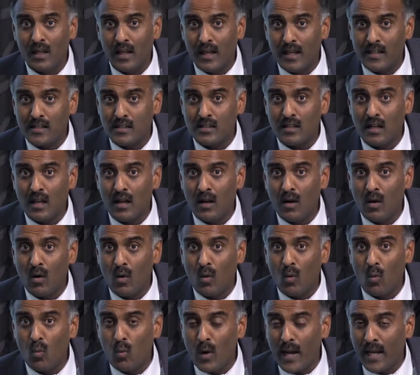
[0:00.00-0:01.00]
as
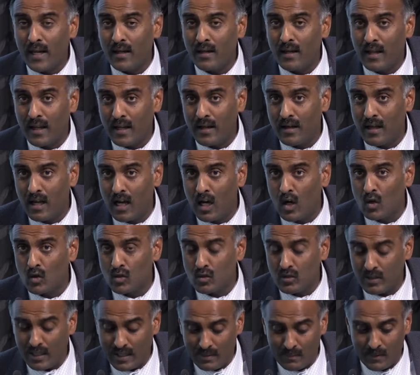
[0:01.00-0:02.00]
when and how
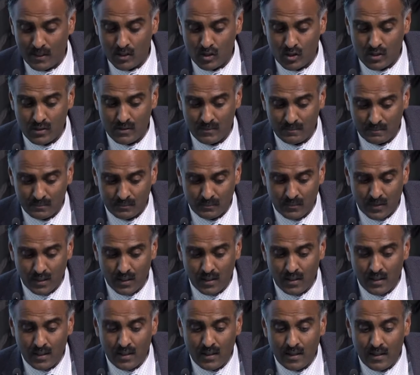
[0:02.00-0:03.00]
to image.
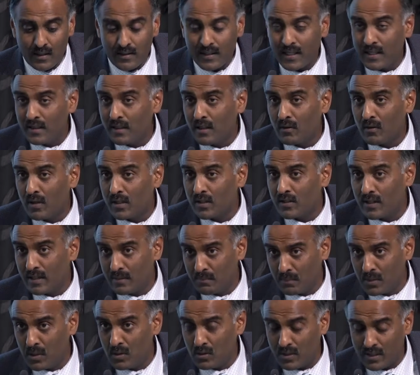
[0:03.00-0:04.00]
Then there are
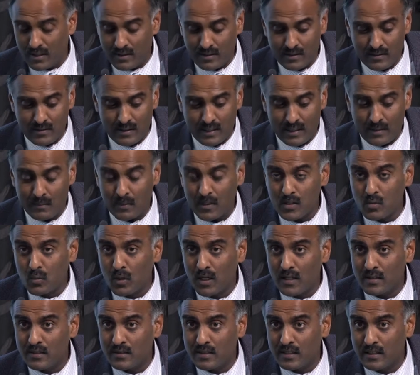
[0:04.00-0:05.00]
therapeutic dilemmas.
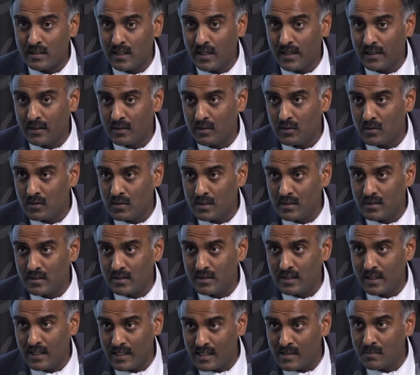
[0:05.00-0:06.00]
Once the
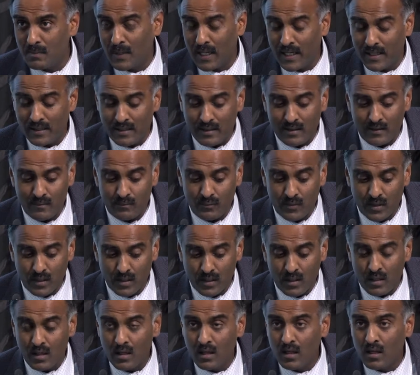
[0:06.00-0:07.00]
diagnosis is made,
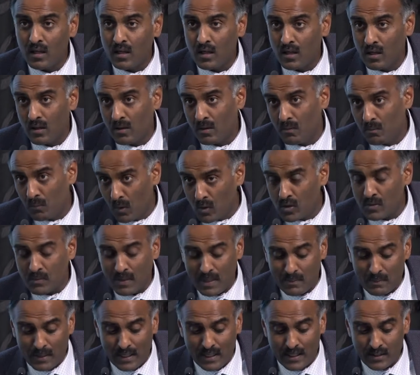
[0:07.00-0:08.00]
most
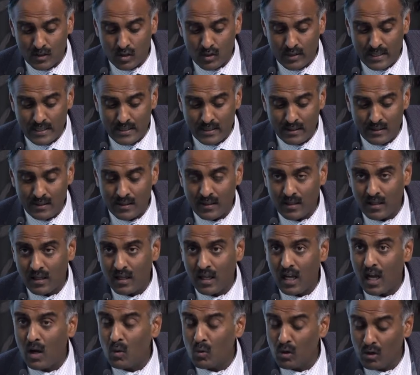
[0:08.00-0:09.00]
people are treated.
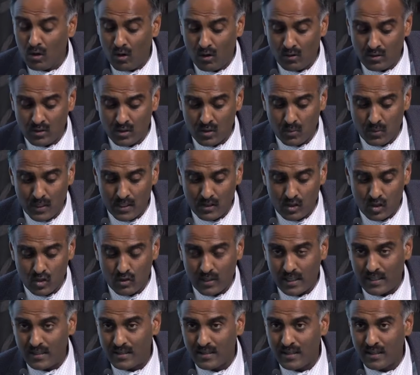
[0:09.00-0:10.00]
How long do we
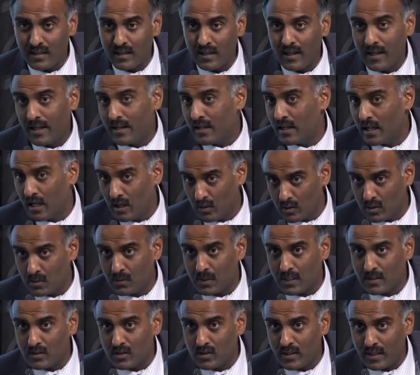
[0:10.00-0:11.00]
treat, and how do
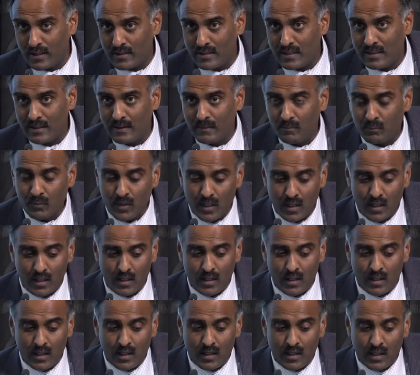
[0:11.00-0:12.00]
we treat?
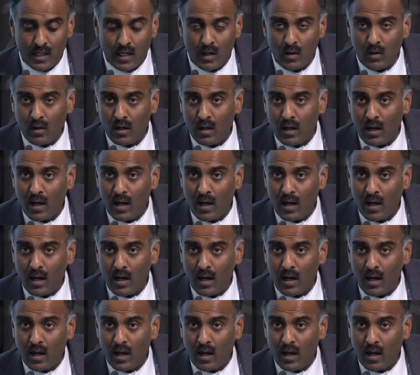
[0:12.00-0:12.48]
Now,